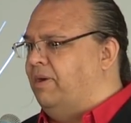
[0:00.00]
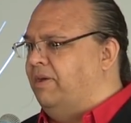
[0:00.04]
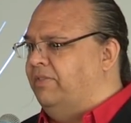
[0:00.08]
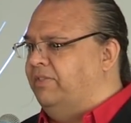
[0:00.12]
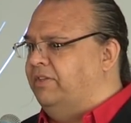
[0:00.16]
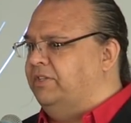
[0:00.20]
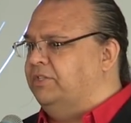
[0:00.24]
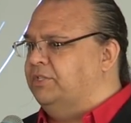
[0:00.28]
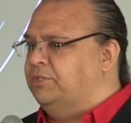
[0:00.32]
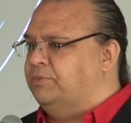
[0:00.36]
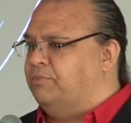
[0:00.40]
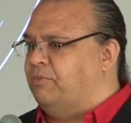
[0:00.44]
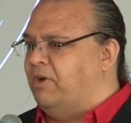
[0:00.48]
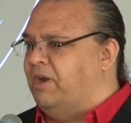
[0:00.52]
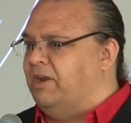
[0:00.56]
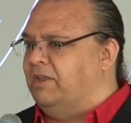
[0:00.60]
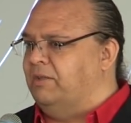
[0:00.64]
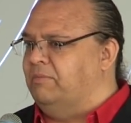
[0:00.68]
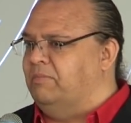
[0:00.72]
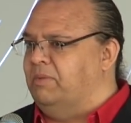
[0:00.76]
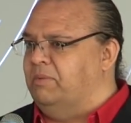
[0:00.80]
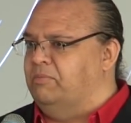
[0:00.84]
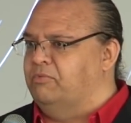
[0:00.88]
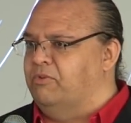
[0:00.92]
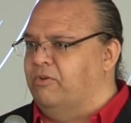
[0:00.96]
and then
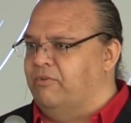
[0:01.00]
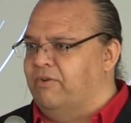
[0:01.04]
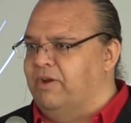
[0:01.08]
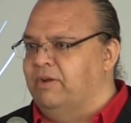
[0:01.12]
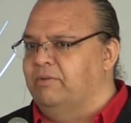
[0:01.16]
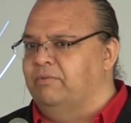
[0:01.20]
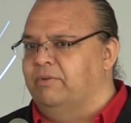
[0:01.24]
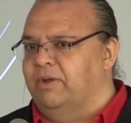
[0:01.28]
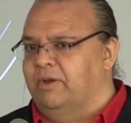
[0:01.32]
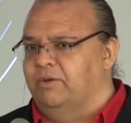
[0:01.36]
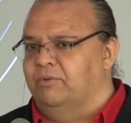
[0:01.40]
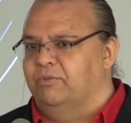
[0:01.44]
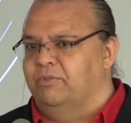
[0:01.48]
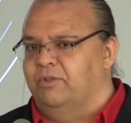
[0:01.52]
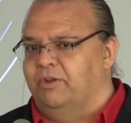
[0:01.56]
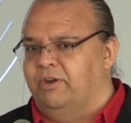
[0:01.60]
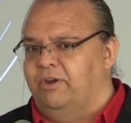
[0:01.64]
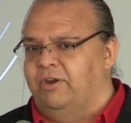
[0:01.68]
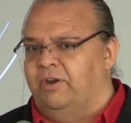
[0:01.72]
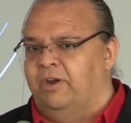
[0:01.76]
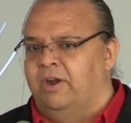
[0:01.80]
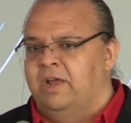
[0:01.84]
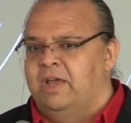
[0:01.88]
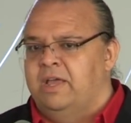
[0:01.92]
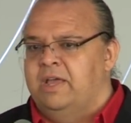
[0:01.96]
spreading people around out
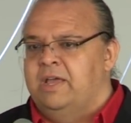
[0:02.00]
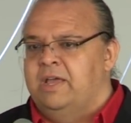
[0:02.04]
there,